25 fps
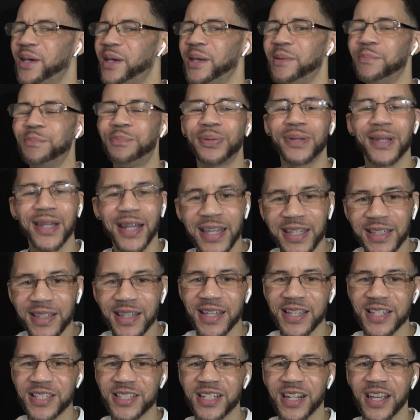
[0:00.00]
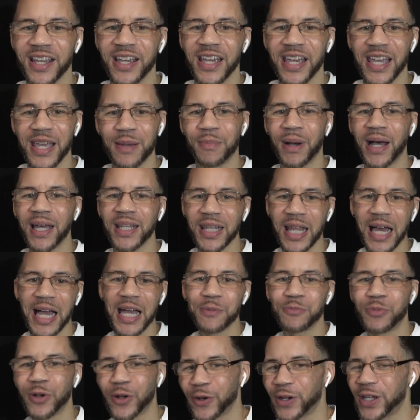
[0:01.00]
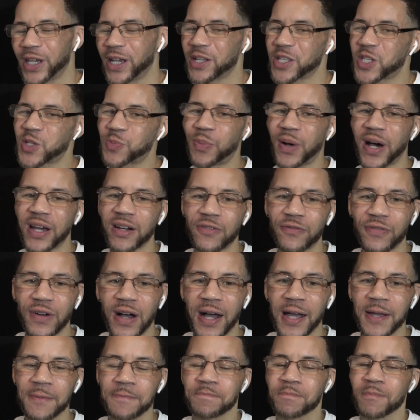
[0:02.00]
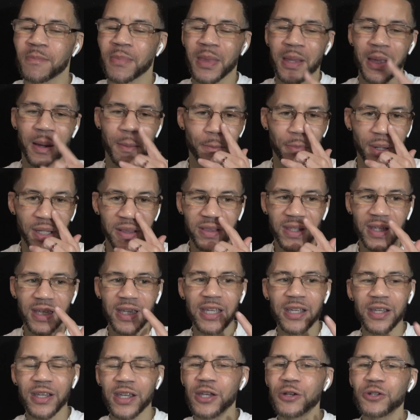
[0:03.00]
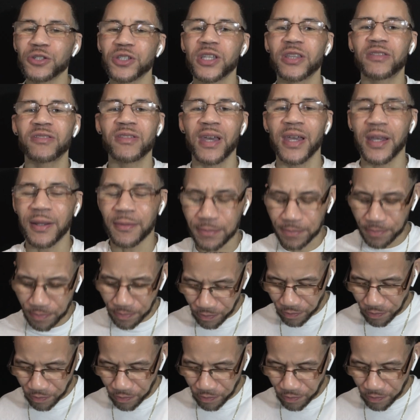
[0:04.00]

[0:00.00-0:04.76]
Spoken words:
and playlist in my library on Spotify. But here's the thing.